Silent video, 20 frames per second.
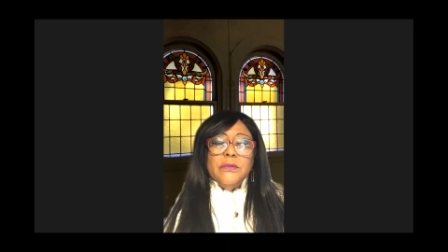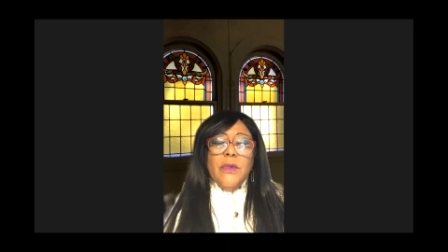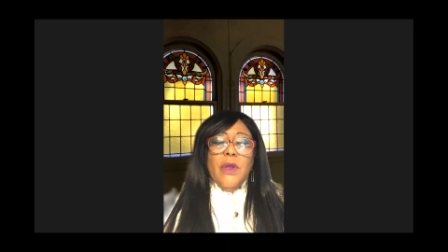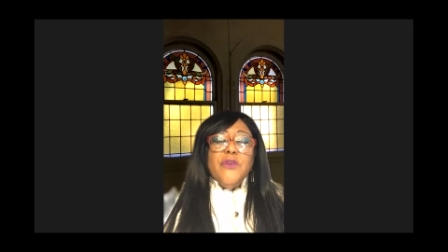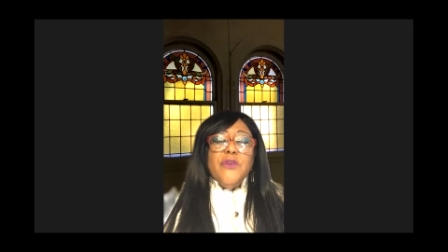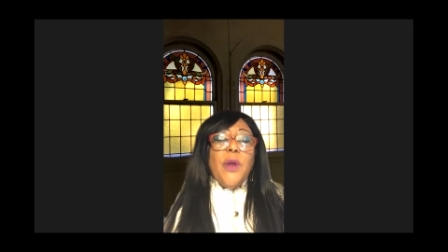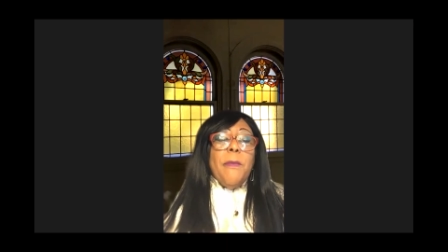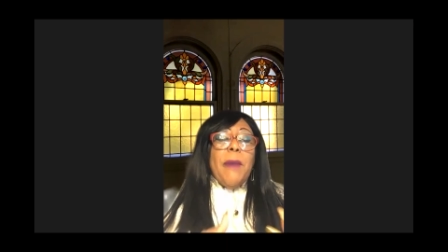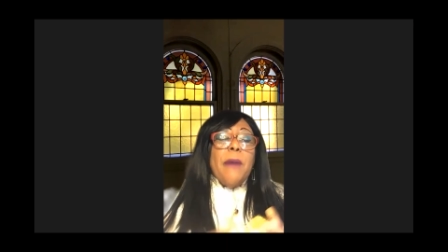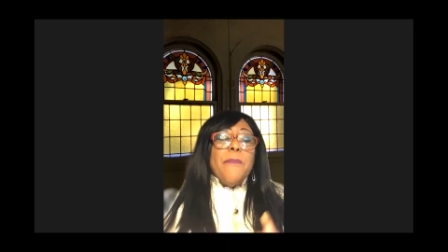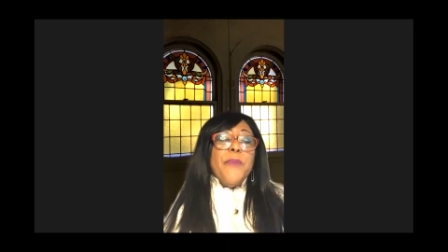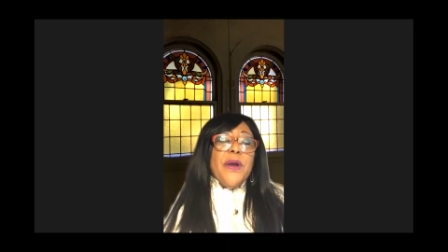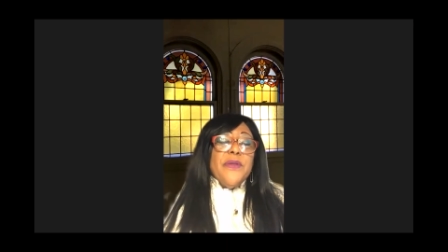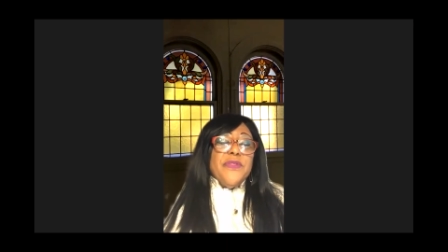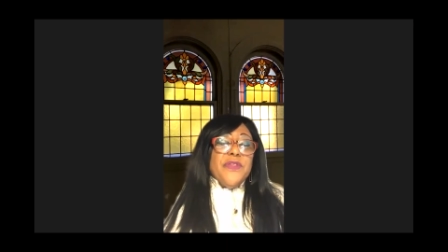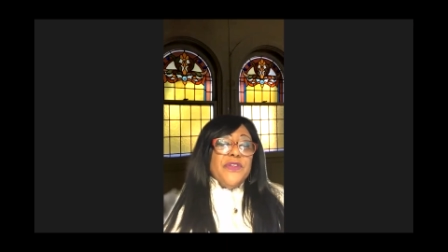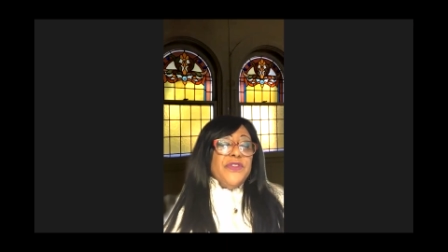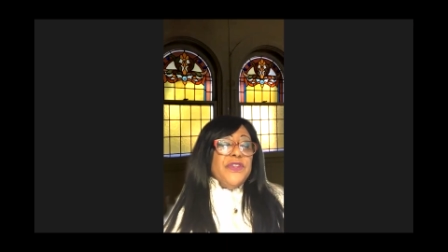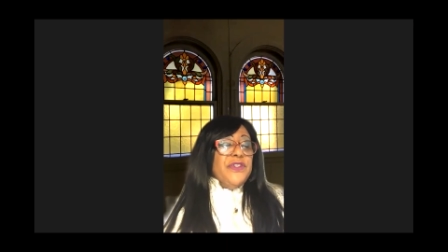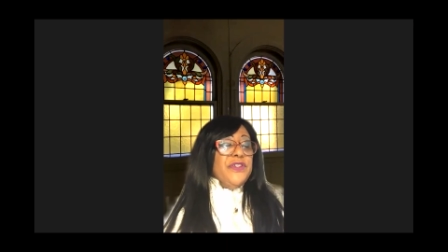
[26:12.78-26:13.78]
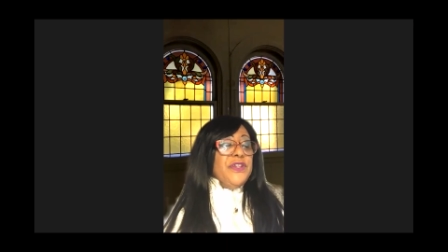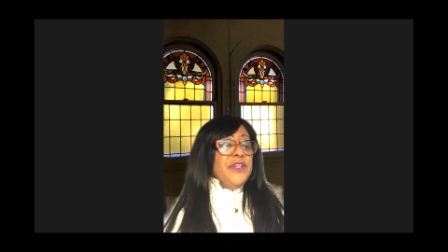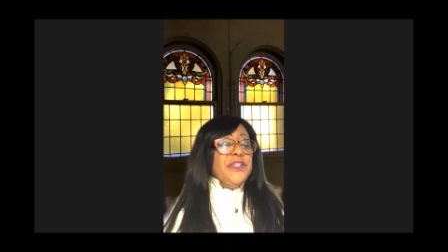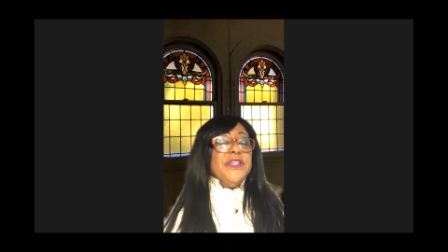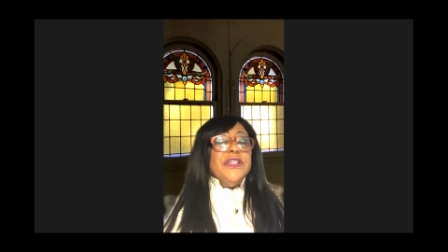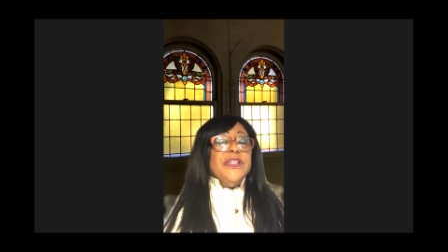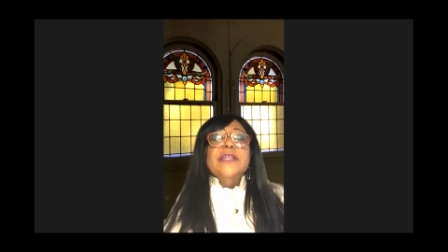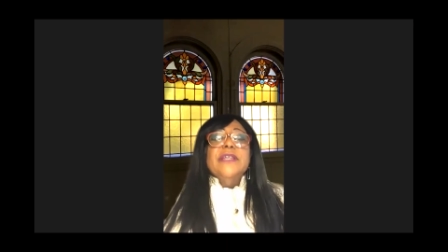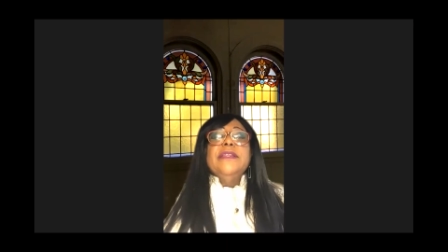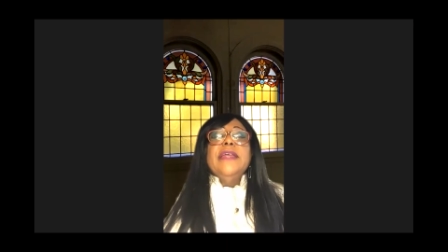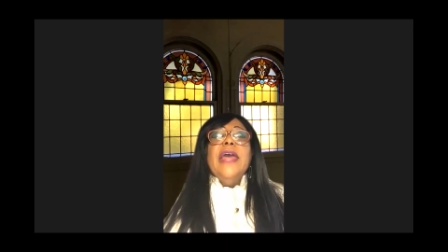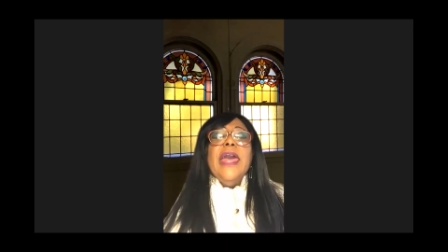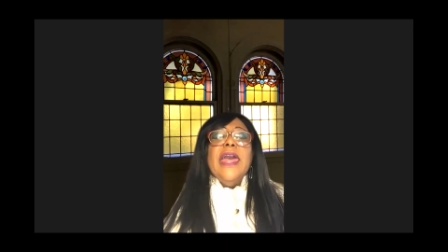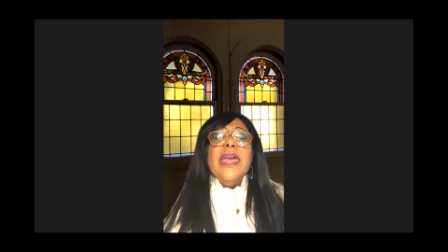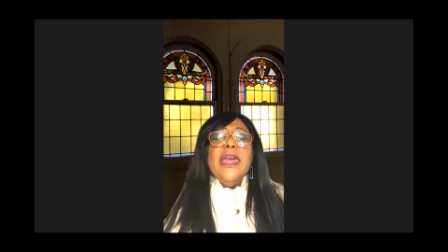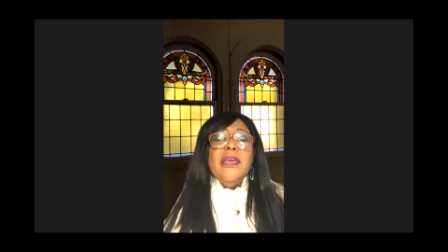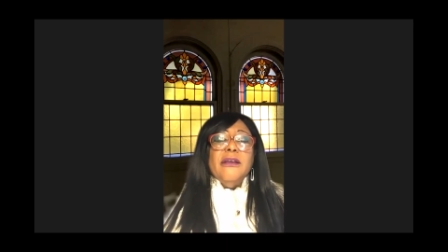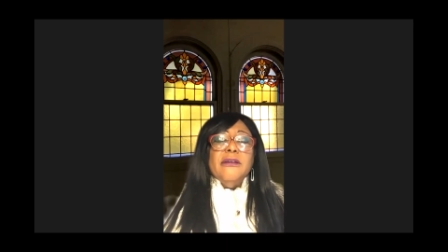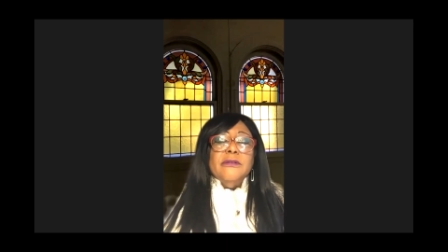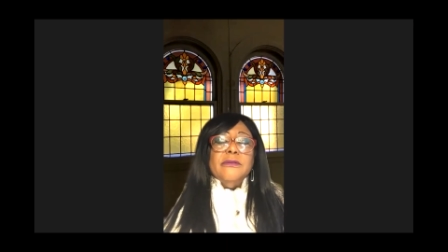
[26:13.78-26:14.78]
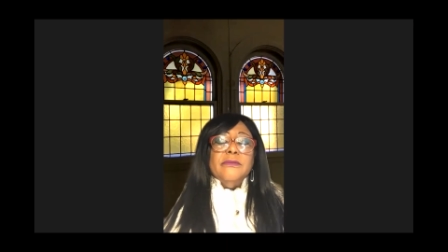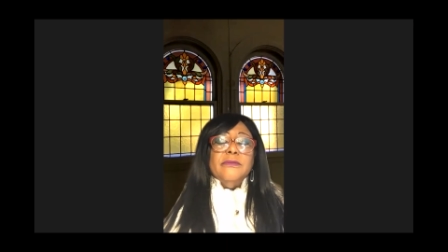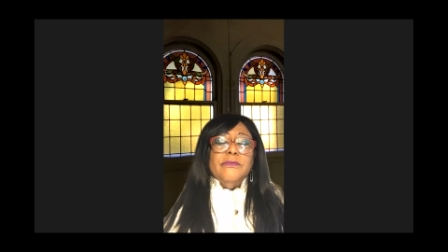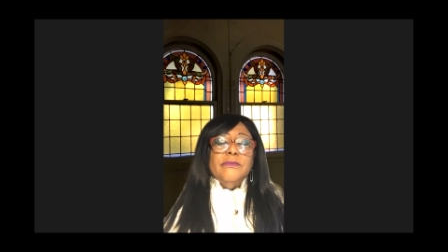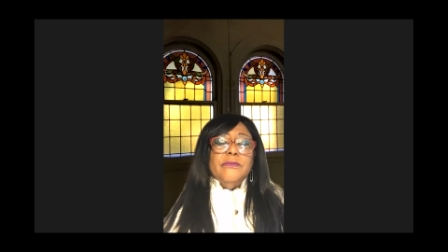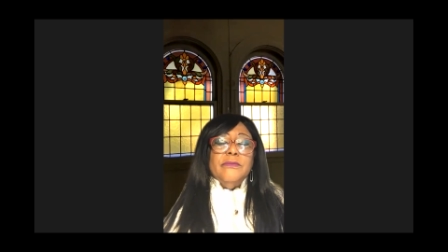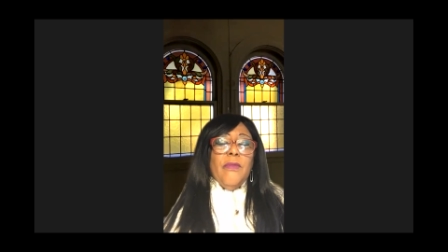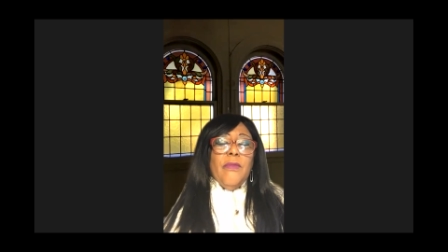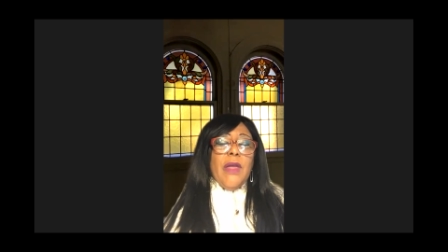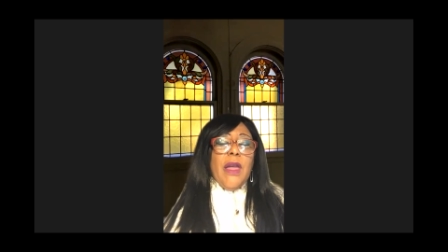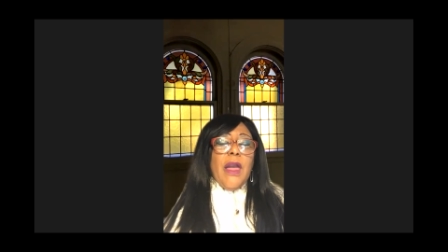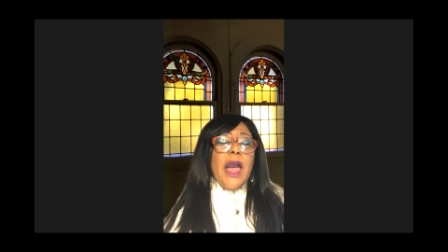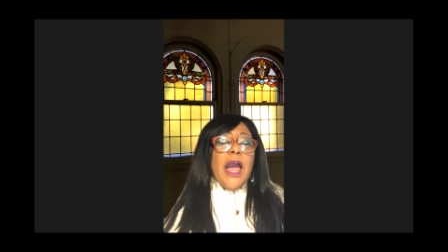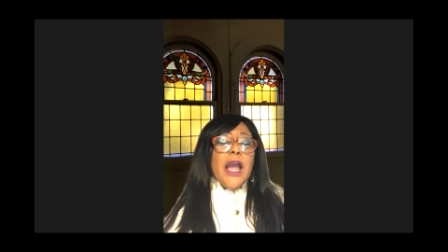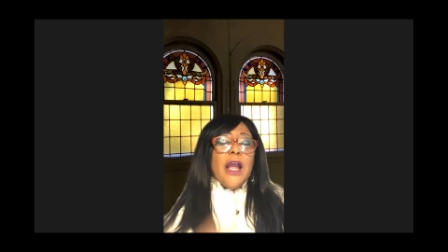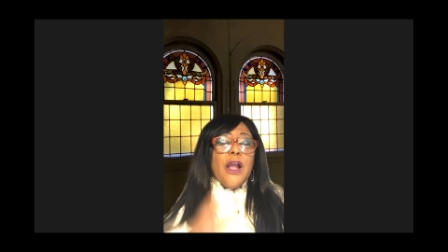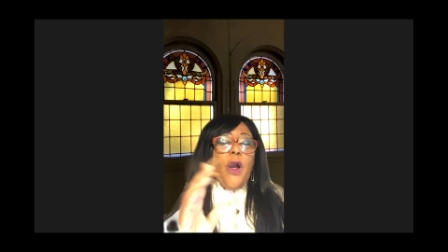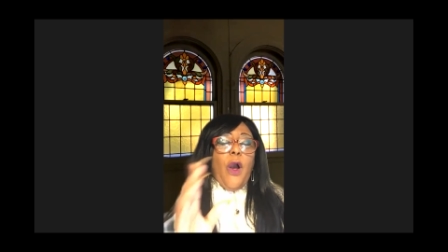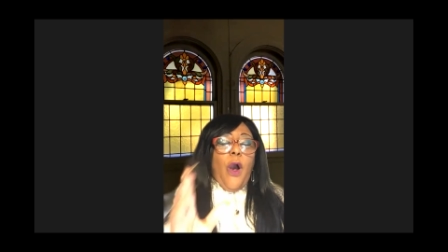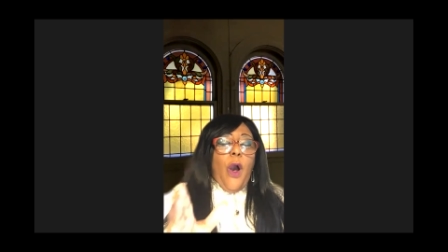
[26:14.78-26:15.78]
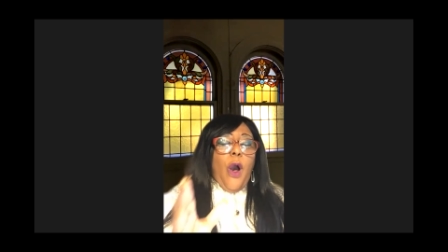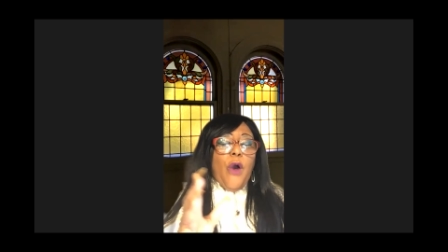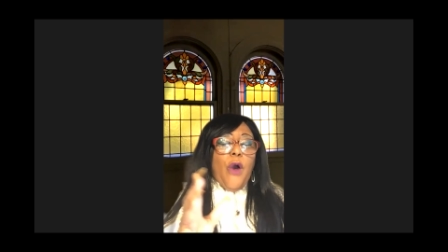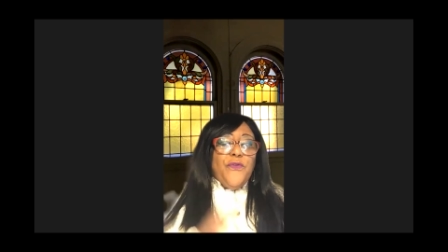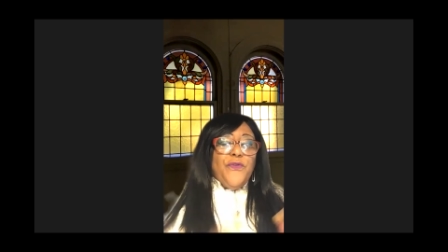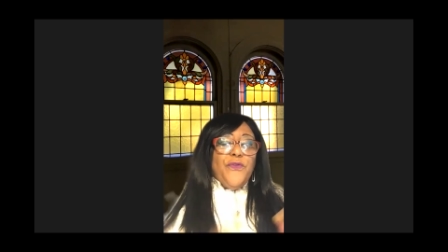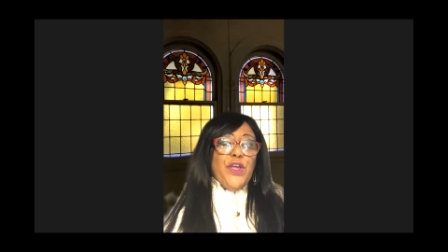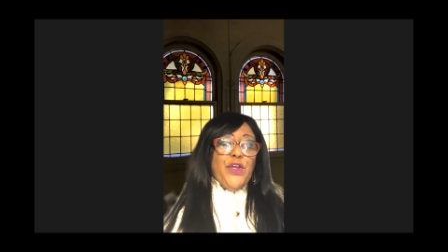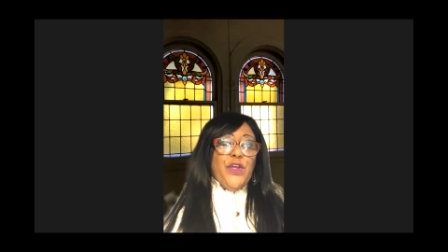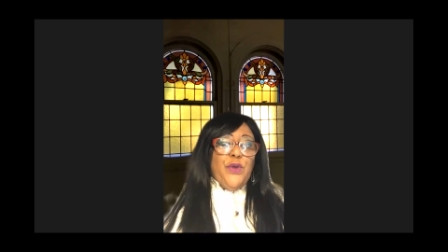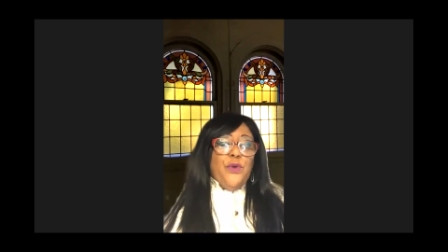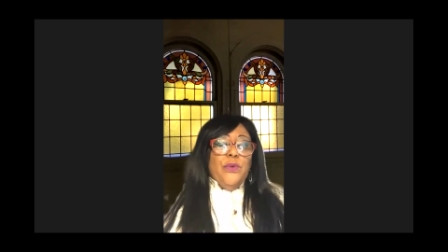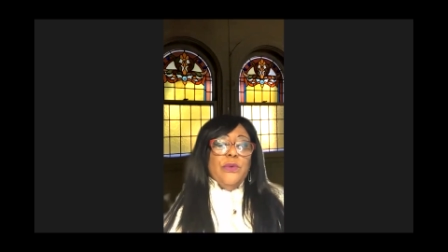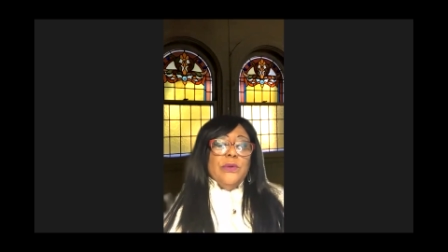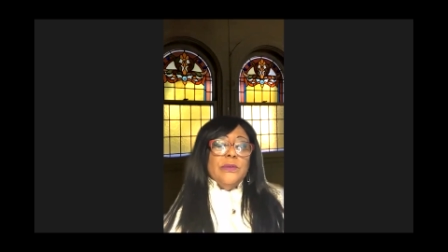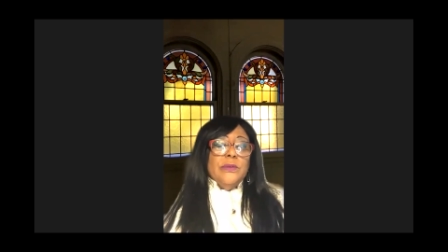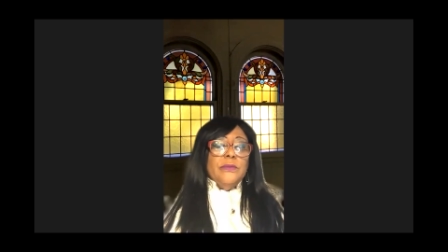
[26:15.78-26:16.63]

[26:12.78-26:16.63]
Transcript: So, my brothers and sisters, today I call for you